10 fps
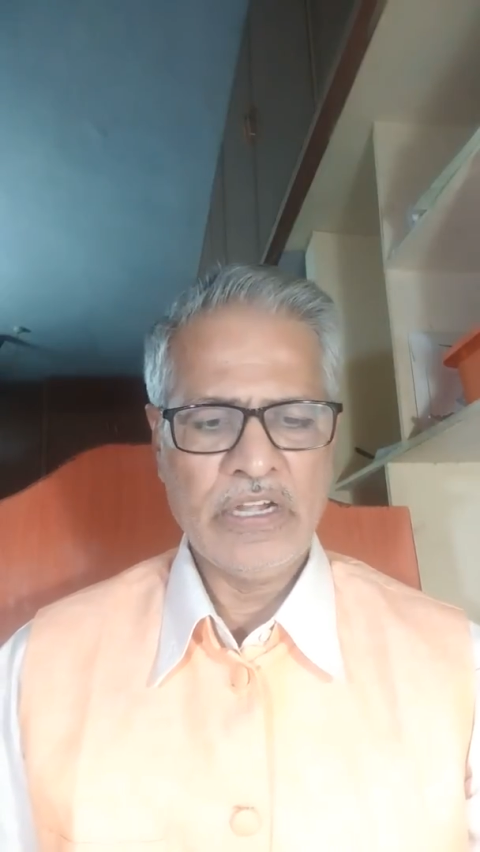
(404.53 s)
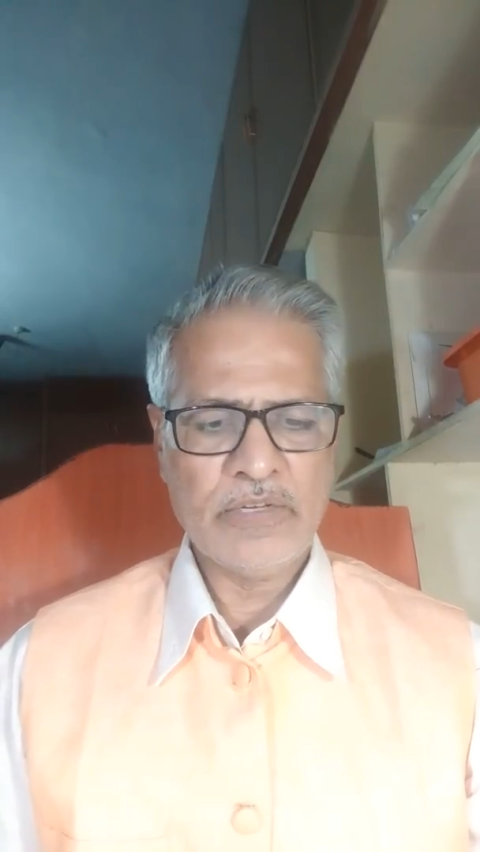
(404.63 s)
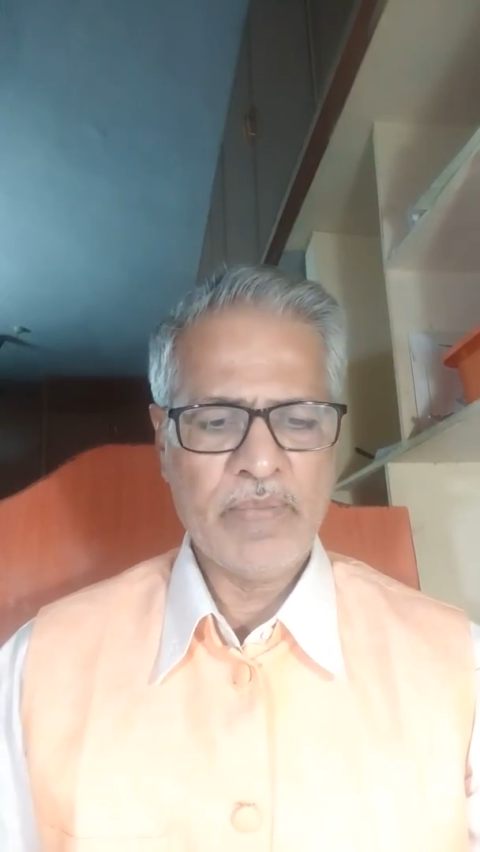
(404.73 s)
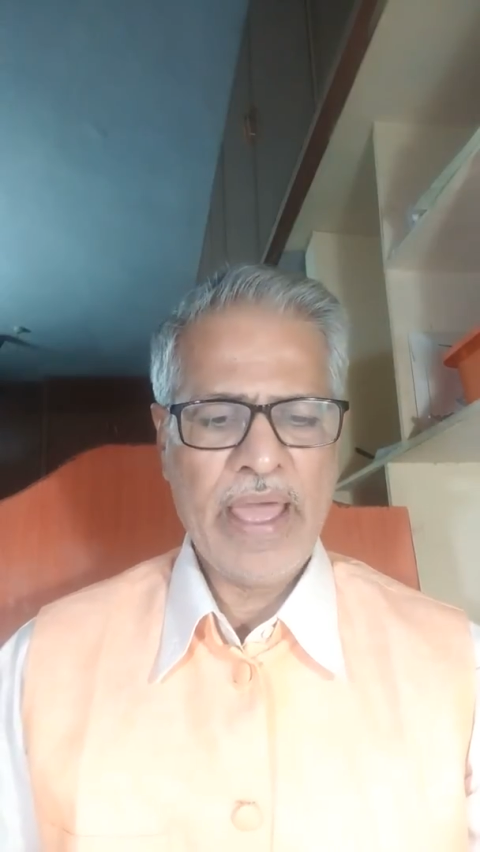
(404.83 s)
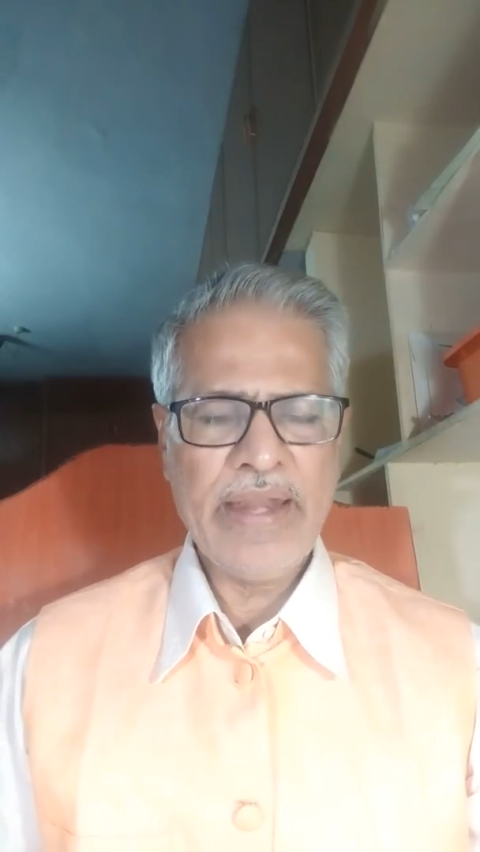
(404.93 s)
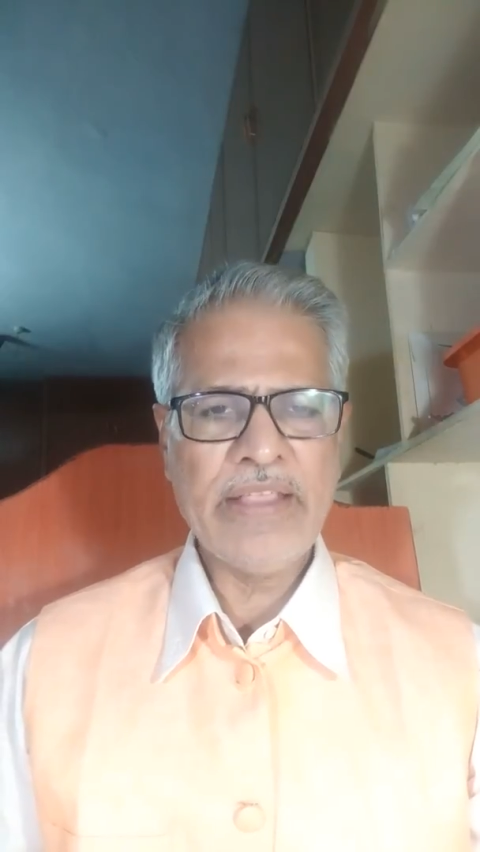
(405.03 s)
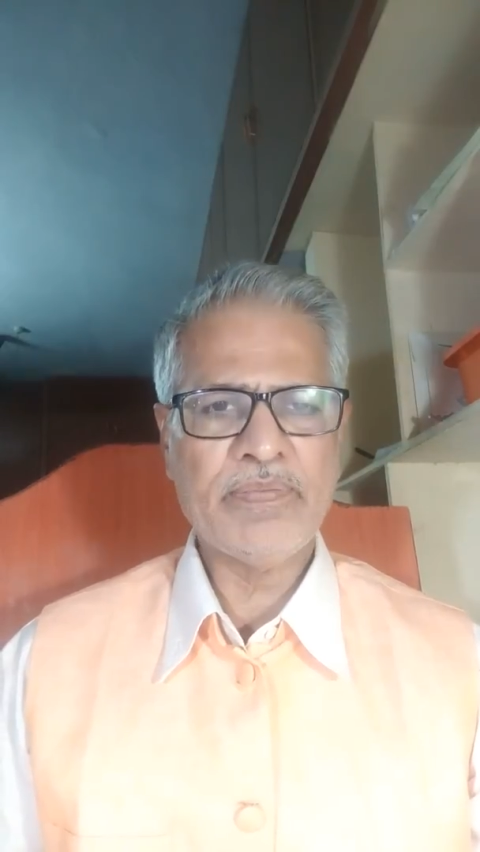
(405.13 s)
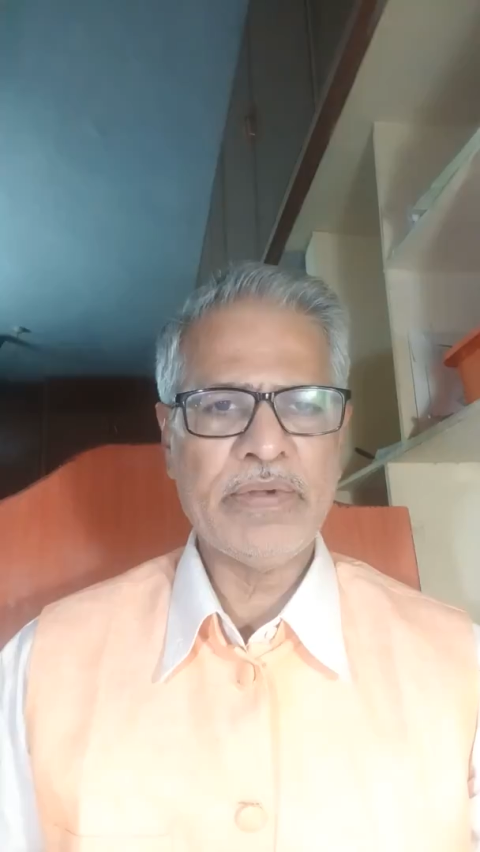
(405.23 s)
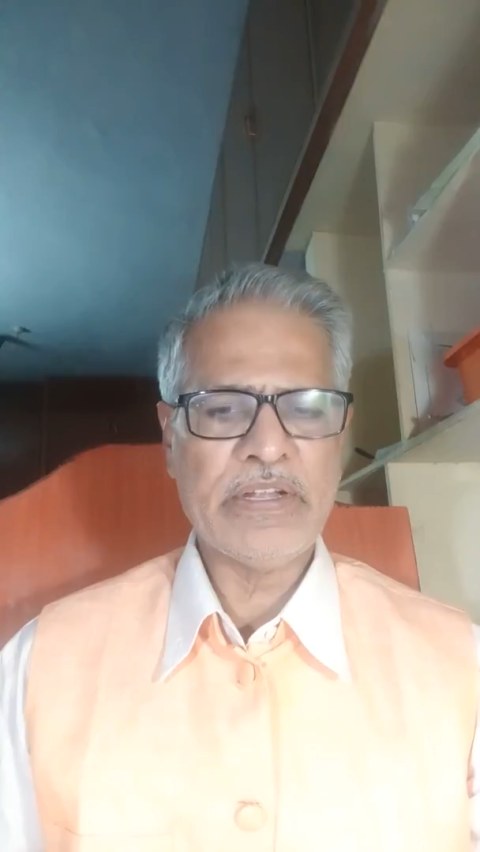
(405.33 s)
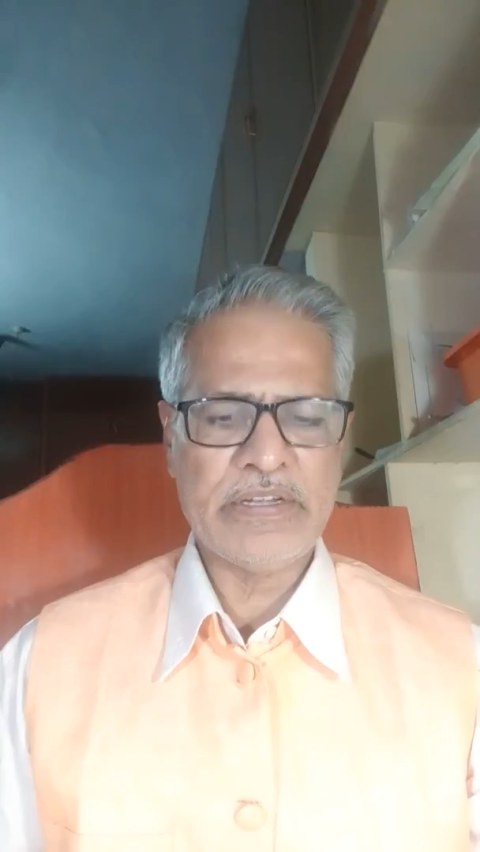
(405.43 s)
Its
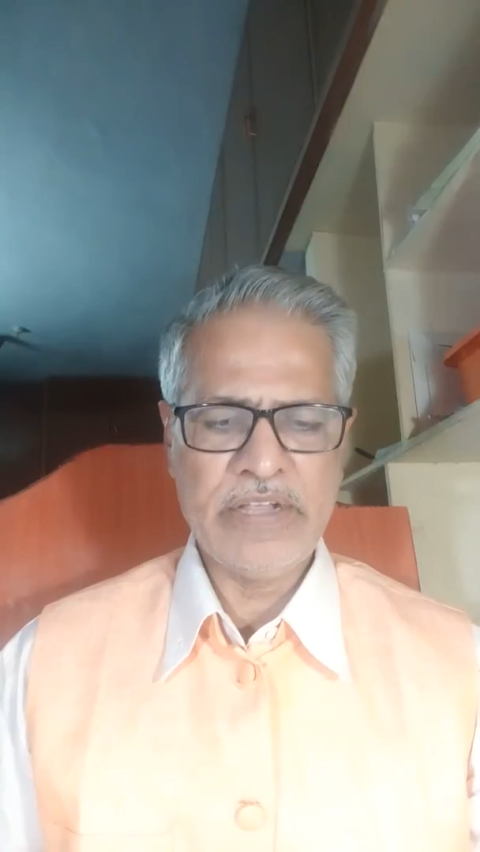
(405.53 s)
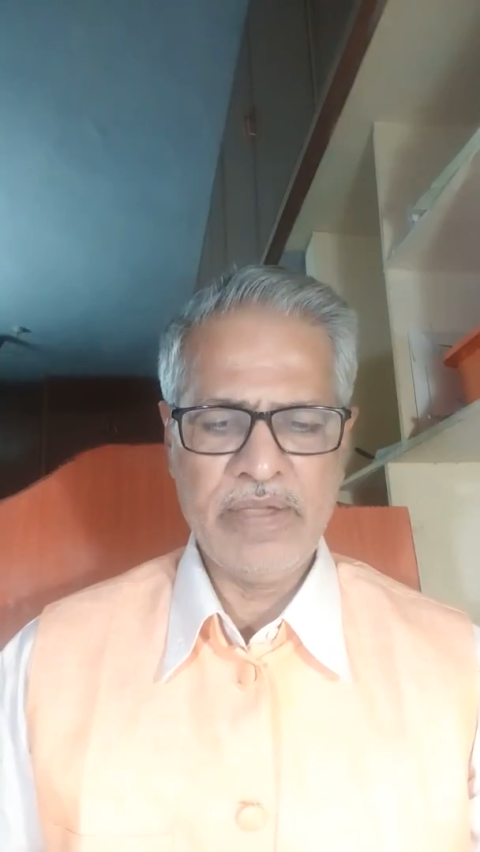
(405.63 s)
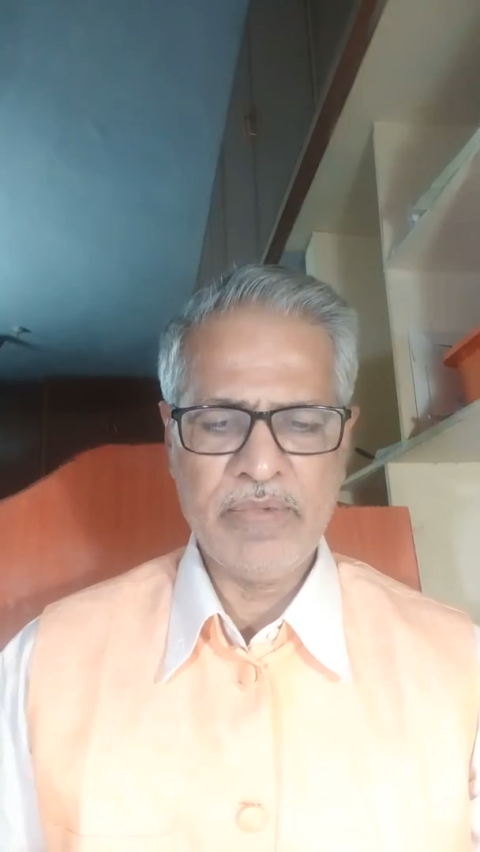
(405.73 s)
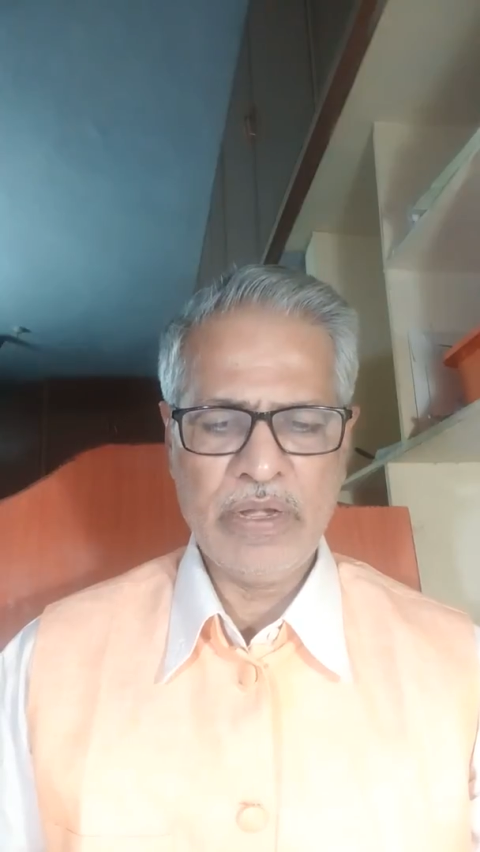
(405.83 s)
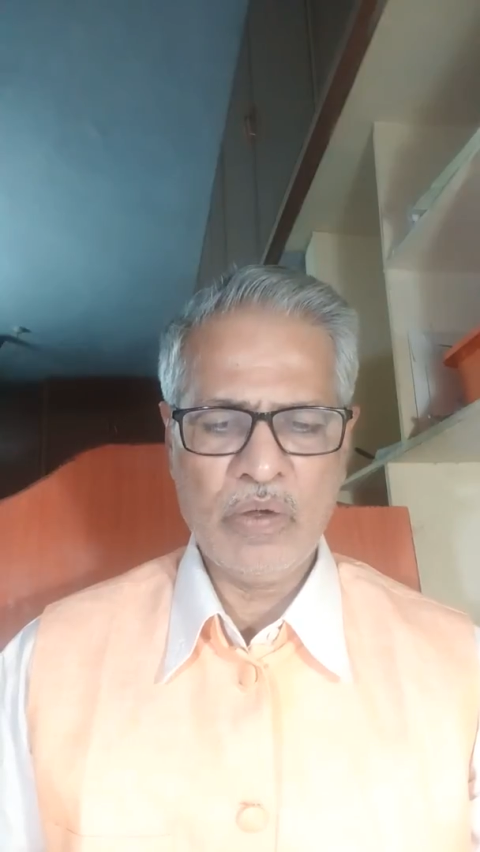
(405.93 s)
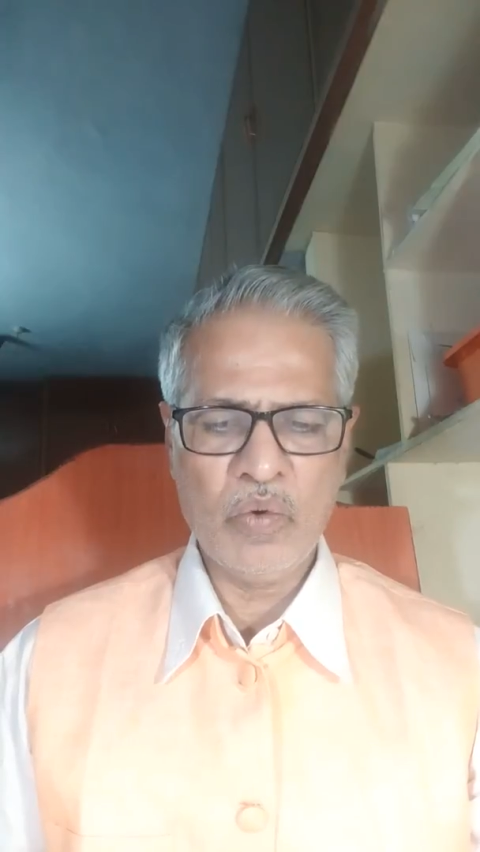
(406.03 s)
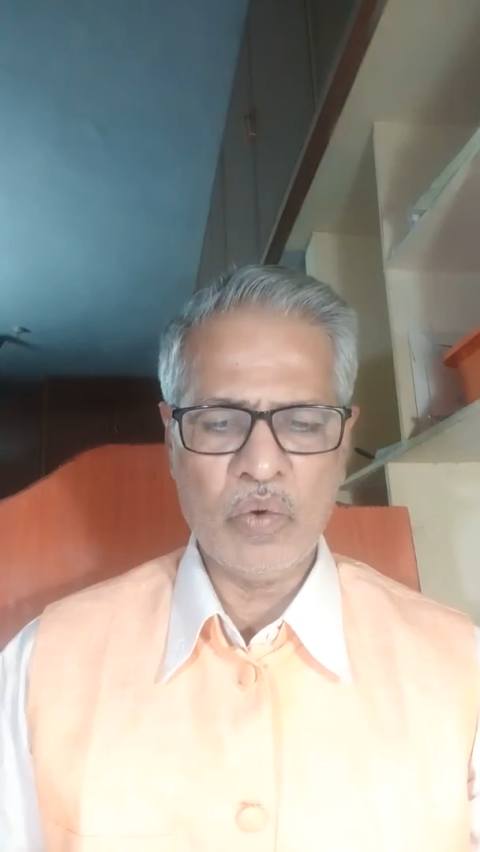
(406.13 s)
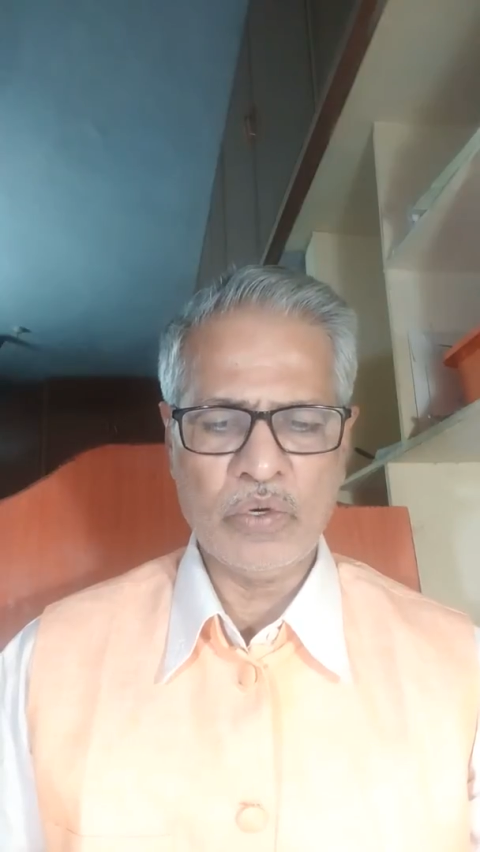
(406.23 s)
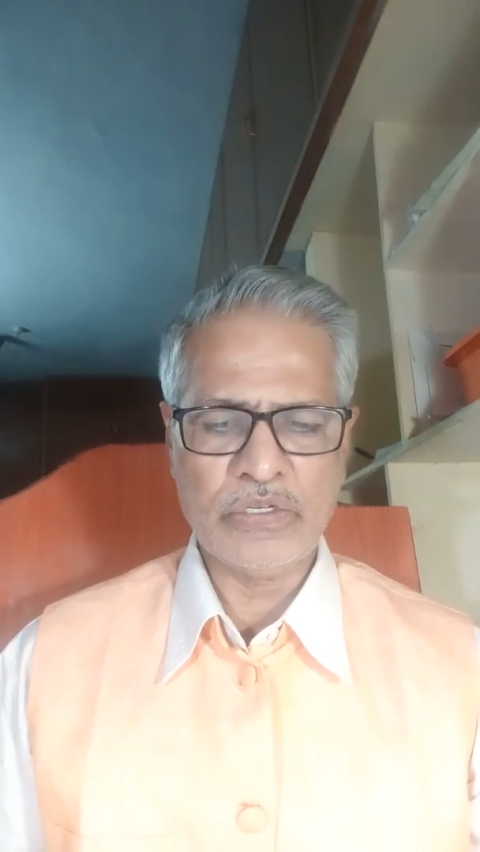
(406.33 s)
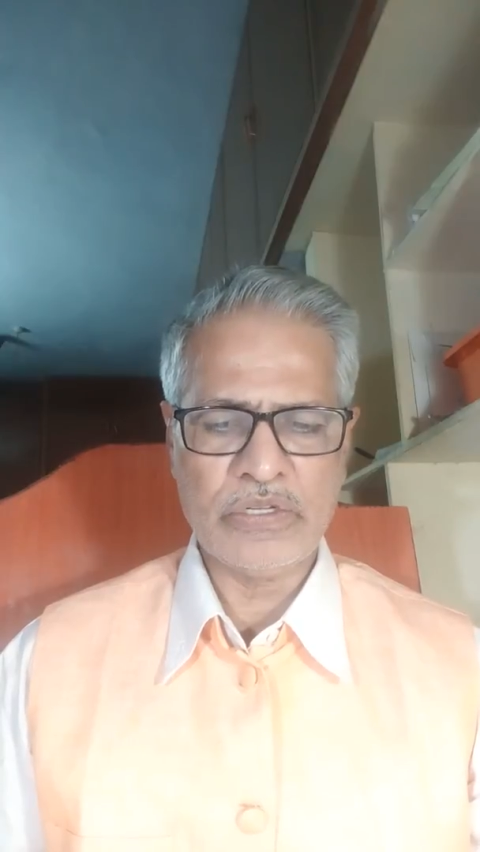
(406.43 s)
management team
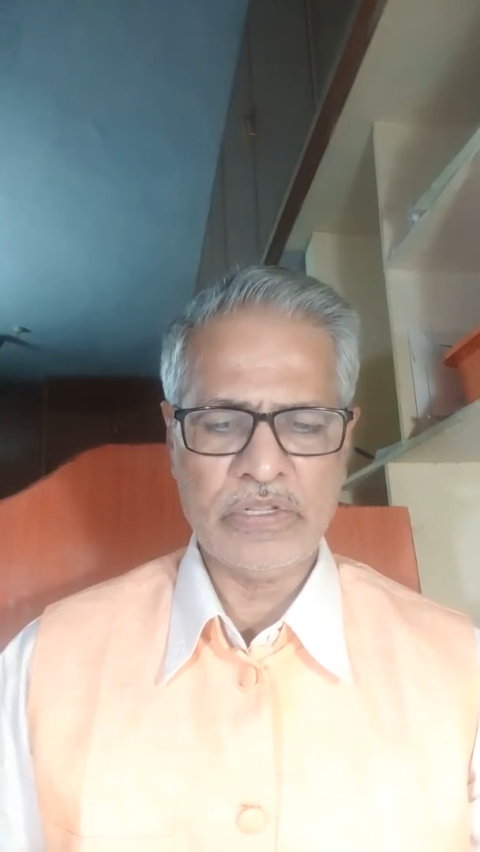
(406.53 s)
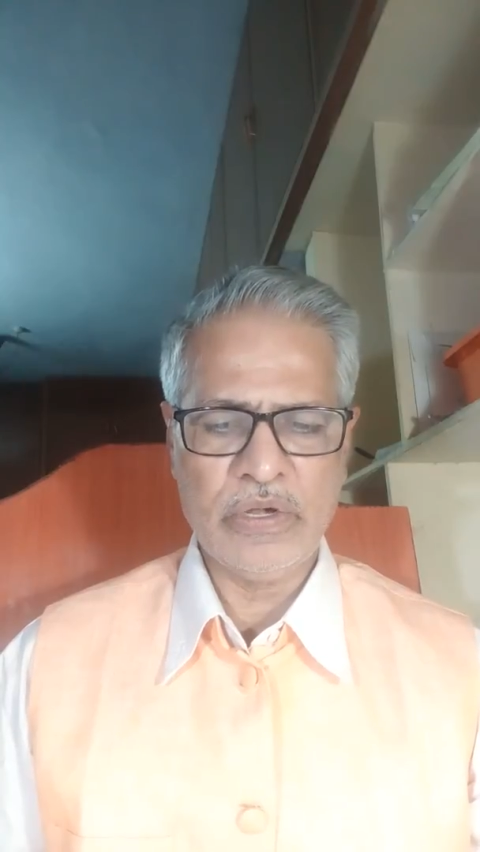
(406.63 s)
includes